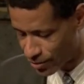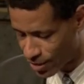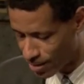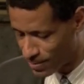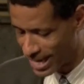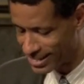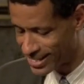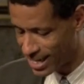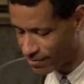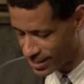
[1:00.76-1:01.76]
Europe, and
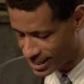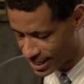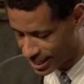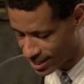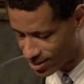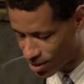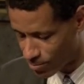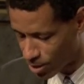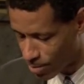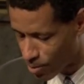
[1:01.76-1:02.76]
CFED are
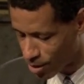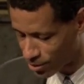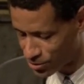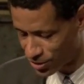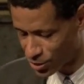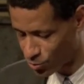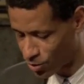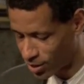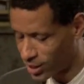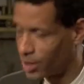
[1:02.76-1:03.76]
among our partners in this
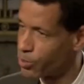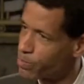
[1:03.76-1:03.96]
work, along